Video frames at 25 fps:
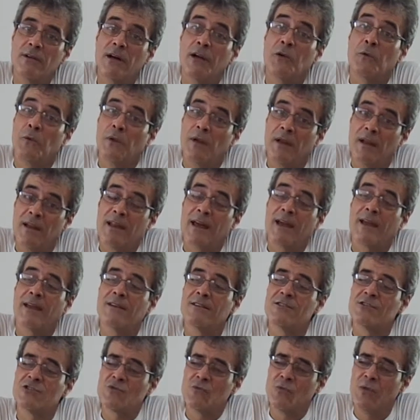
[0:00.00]
I really like
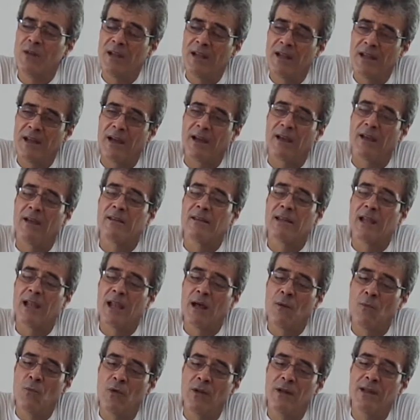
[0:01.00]
it. It's really like it. And
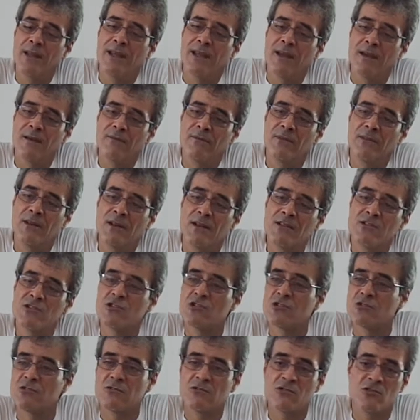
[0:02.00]
I will give this
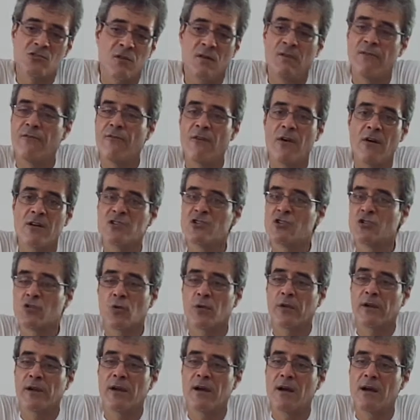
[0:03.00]
so far
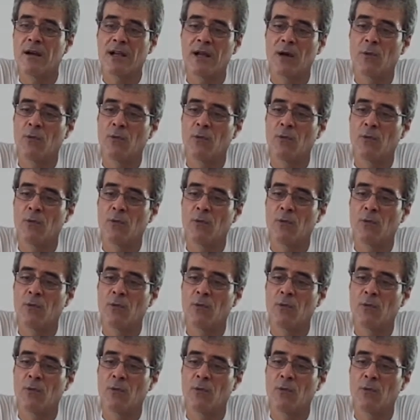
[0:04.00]
story arc.